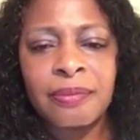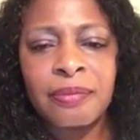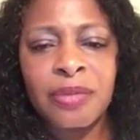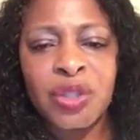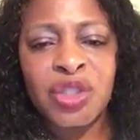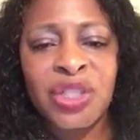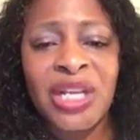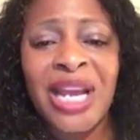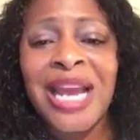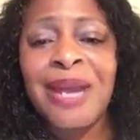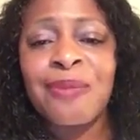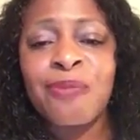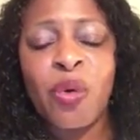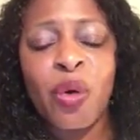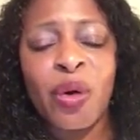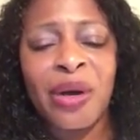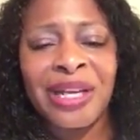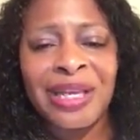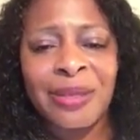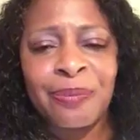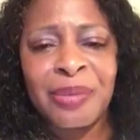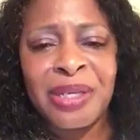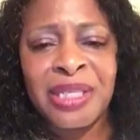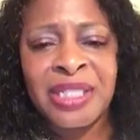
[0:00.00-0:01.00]
Shame on
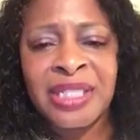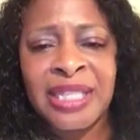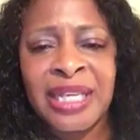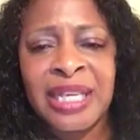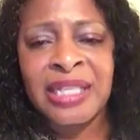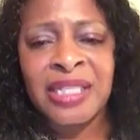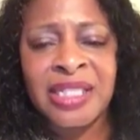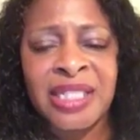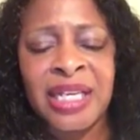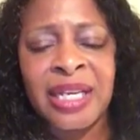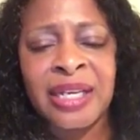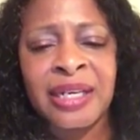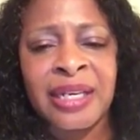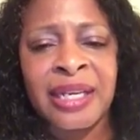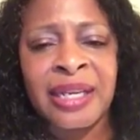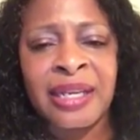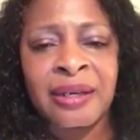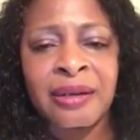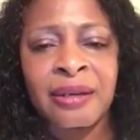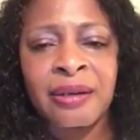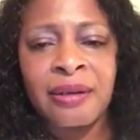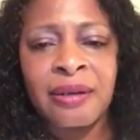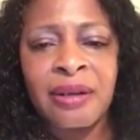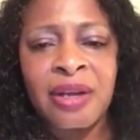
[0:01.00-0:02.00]
NBC and
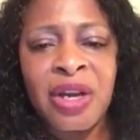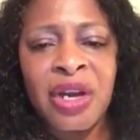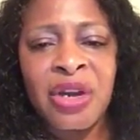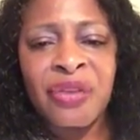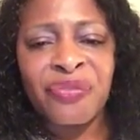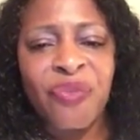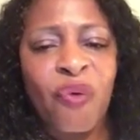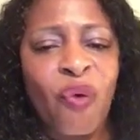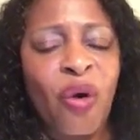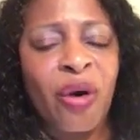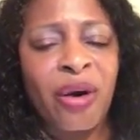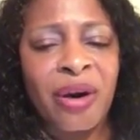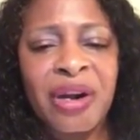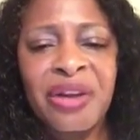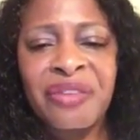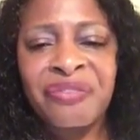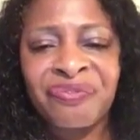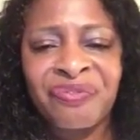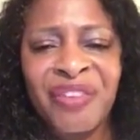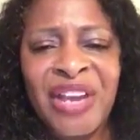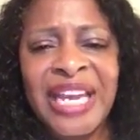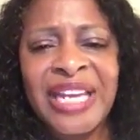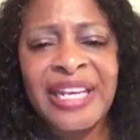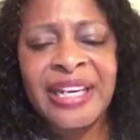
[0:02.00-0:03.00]
CNN for
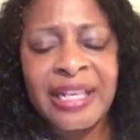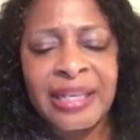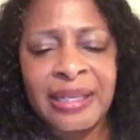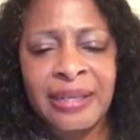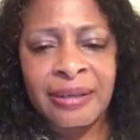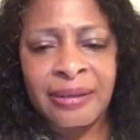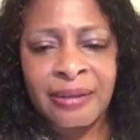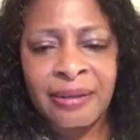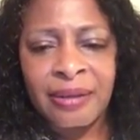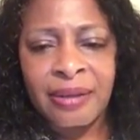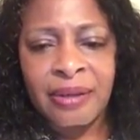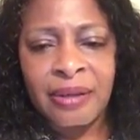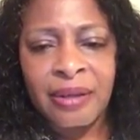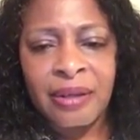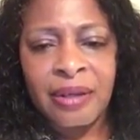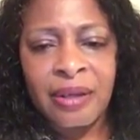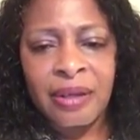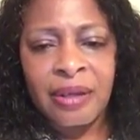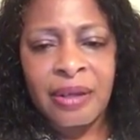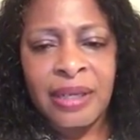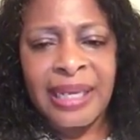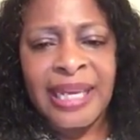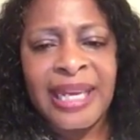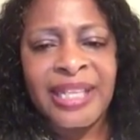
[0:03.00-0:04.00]
feeding
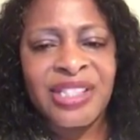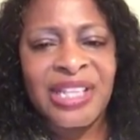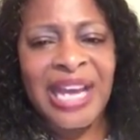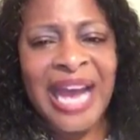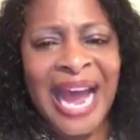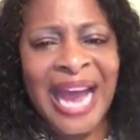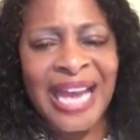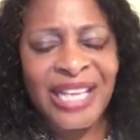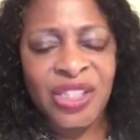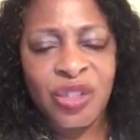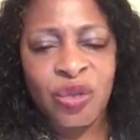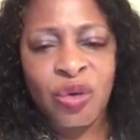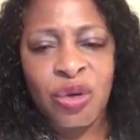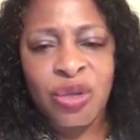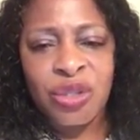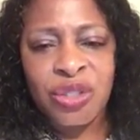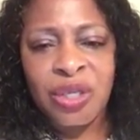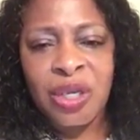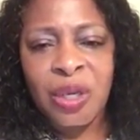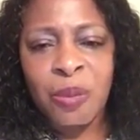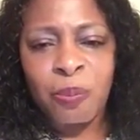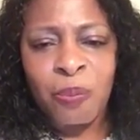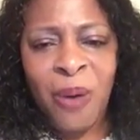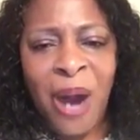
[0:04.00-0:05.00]
into
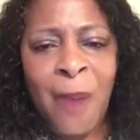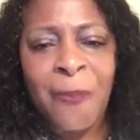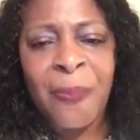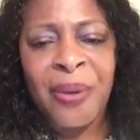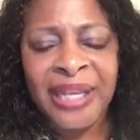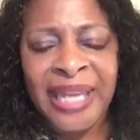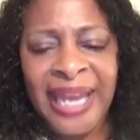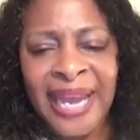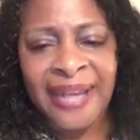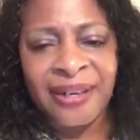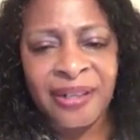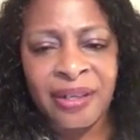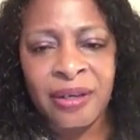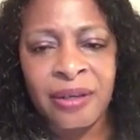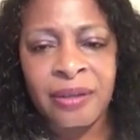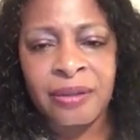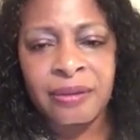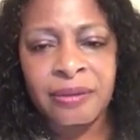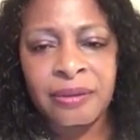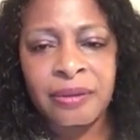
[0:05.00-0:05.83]
ISIL's propaganda